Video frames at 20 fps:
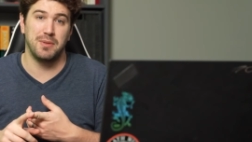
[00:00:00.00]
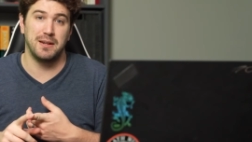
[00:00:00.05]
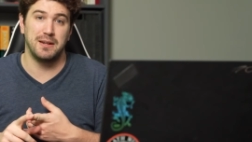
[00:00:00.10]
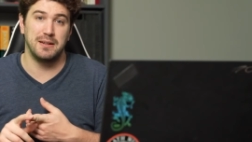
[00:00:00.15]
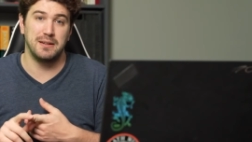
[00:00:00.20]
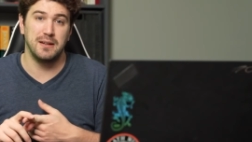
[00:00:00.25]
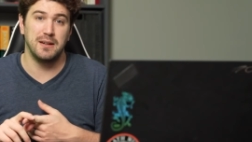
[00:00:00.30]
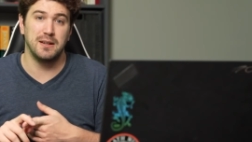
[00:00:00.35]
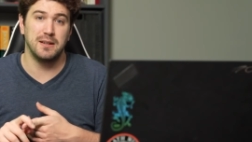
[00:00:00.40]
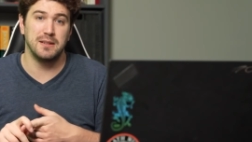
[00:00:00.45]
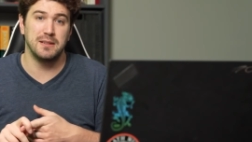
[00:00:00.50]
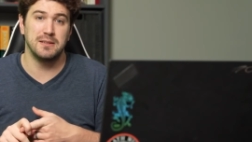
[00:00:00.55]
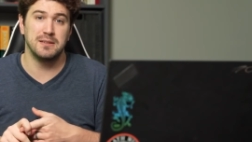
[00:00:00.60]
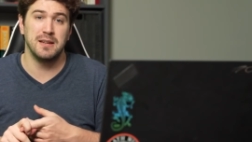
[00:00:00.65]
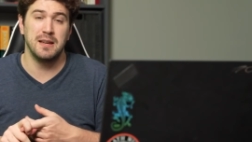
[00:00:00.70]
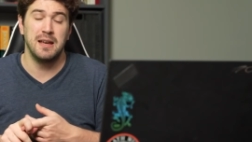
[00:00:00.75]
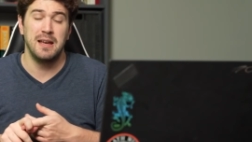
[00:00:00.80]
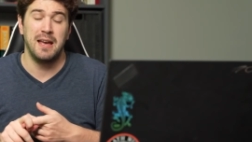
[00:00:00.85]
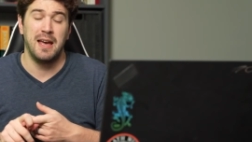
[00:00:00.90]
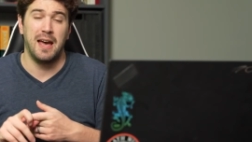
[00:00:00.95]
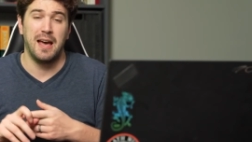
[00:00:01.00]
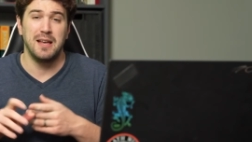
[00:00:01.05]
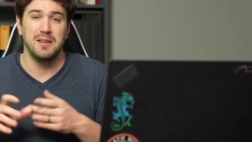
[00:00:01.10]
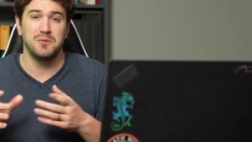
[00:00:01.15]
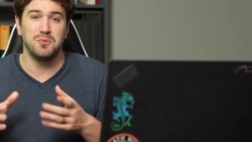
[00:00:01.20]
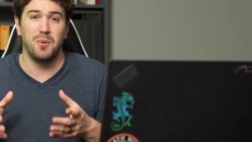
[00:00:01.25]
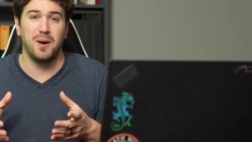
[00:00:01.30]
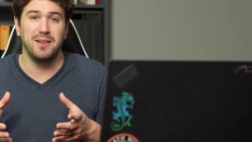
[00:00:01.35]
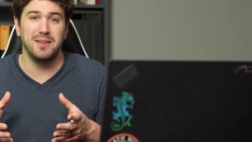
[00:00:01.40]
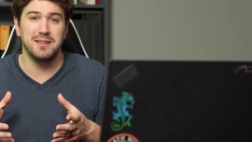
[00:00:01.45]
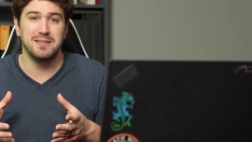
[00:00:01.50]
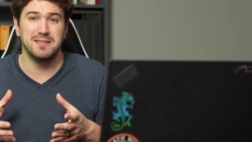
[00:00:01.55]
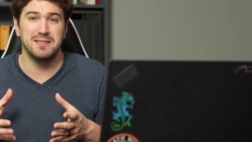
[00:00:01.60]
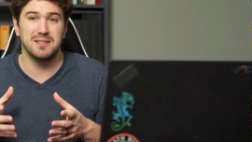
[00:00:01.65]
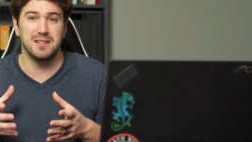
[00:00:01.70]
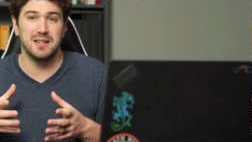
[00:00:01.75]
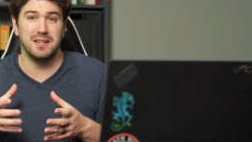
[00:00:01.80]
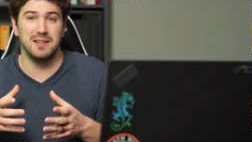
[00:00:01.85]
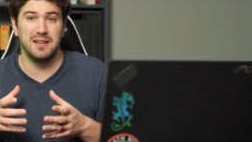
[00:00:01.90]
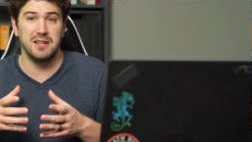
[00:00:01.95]
that it does, as well as it's
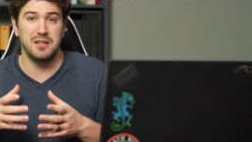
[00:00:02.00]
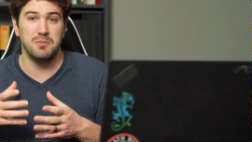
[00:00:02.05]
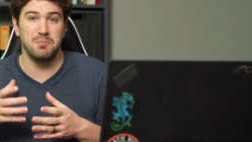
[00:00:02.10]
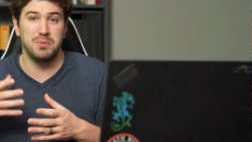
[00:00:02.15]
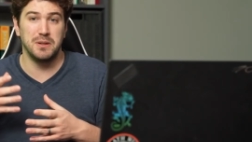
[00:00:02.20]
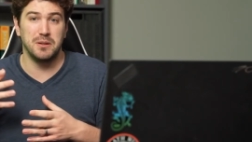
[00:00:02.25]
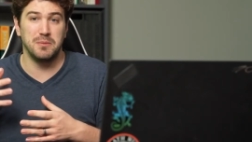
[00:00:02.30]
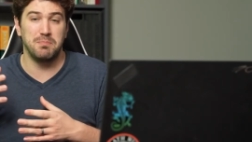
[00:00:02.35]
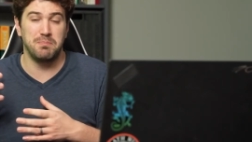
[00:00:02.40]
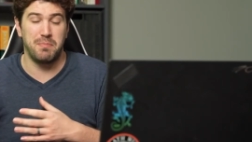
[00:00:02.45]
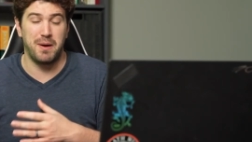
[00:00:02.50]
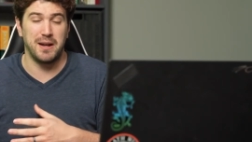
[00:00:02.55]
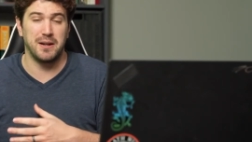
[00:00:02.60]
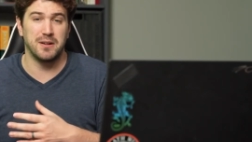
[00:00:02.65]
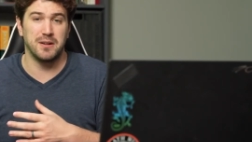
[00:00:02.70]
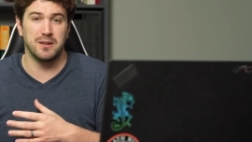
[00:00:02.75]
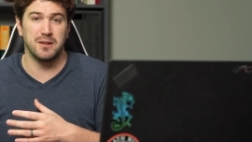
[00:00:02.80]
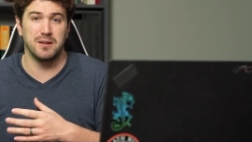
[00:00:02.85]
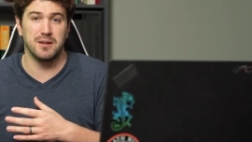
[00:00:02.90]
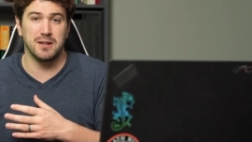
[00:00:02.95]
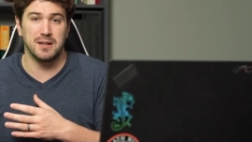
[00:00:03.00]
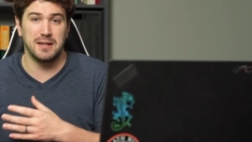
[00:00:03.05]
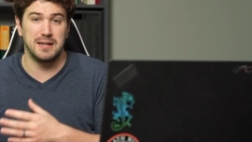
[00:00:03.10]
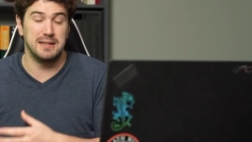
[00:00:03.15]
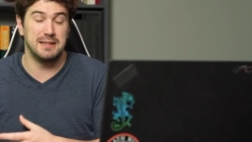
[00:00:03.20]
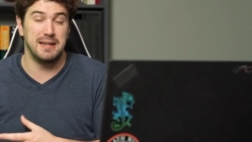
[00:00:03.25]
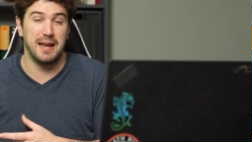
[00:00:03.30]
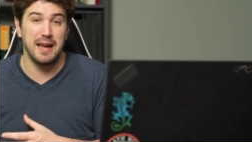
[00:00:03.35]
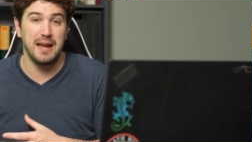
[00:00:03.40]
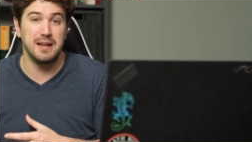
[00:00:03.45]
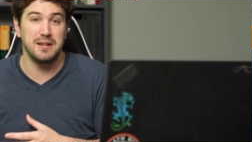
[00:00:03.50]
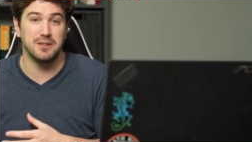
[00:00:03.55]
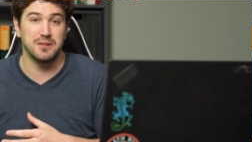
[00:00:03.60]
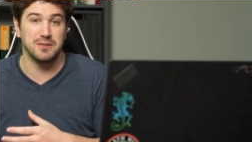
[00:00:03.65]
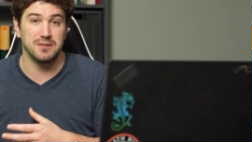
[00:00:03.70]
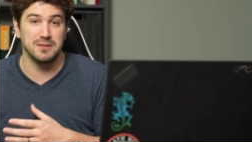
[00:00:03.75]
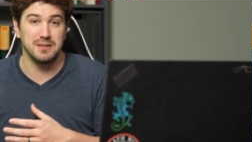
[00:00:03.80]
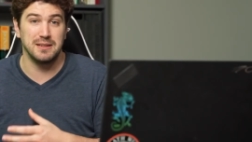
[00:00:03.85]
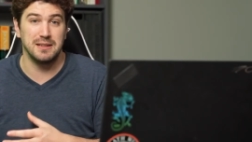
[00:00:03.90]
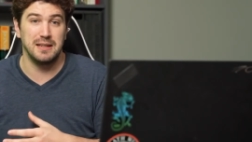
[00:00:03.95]
going to let you build better
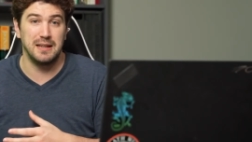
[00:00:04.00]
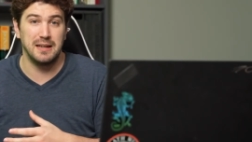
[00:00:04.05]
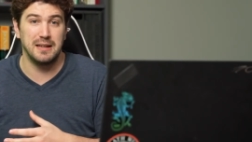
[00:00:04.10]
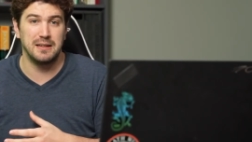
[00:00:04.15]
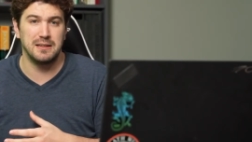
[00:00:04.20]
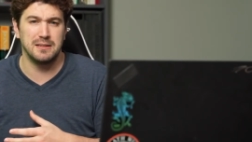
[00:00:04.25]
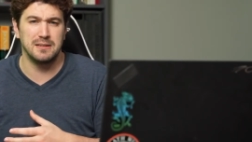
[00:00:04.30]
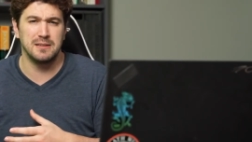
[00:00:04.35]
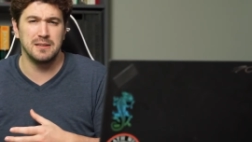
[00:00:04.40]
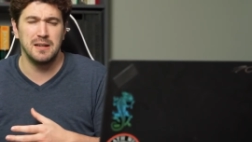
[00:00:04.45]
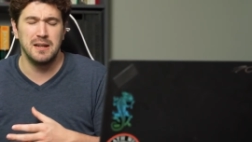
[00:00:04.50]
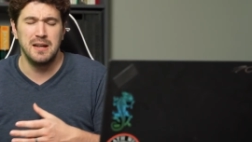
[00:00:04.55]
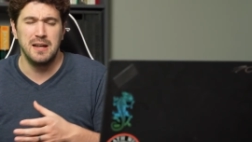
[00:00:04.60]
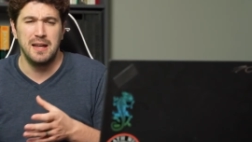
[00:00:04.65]
containers in the end.